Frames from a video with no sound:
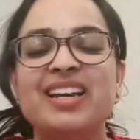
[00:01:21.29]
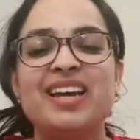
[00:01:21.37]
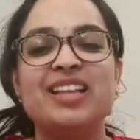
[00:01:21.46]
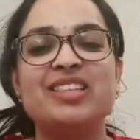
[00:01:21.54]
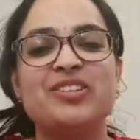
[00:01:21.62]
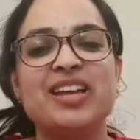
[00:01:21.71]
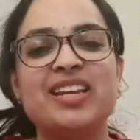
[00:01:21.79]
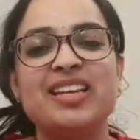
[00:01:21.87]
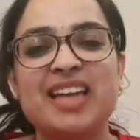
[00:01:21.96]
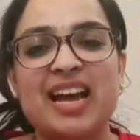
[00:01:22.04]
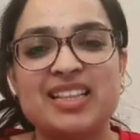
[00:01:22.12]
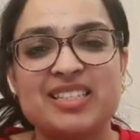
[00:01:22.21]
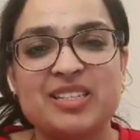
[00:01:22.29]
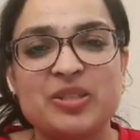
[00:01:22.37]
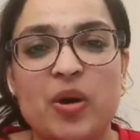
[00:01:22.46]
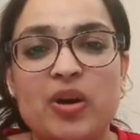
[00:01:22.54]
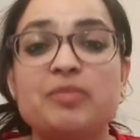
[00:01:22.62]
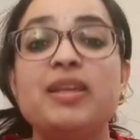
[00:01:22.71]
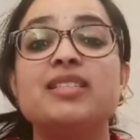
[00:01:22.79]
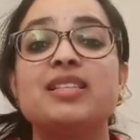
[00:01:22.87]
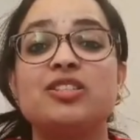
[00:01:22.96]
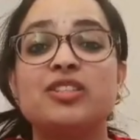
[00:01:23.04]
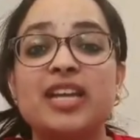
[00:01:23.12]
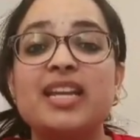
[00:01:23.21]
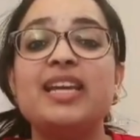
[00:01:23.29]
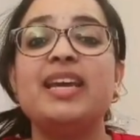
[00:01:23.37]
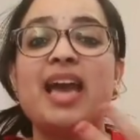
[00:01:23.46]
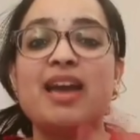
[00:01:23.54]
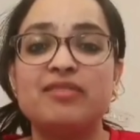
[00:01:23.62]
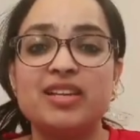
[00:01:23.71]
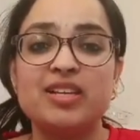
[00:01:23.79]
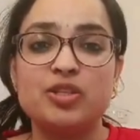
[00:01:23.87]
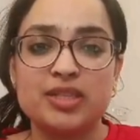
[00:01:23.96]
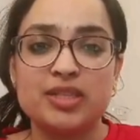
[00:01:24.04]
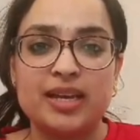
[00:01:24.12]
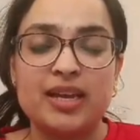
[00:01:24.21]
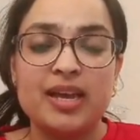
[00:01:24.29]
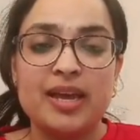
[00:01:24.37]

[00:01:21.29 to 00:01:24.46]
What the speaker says: It's raining cats and dogs means it's raining heavily today.